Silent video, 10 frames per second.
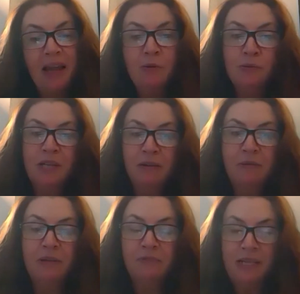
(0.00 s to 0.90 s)
also
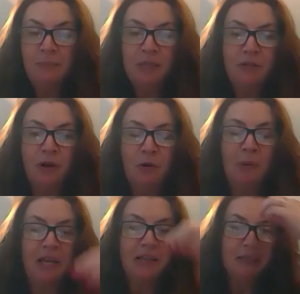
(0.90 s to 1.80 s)
investment
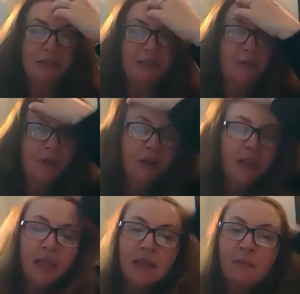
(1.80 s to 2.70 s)
trailblazers, so
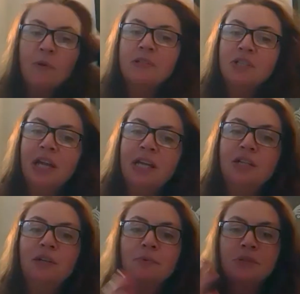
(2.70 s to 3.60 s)
looking at what's
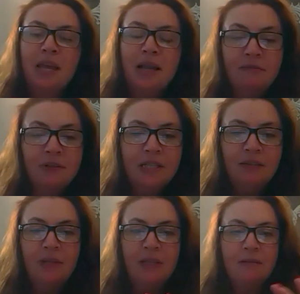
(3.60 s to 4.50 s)
changing and what's innovative
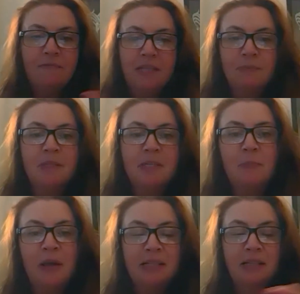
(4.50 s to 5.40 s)
in the investment space.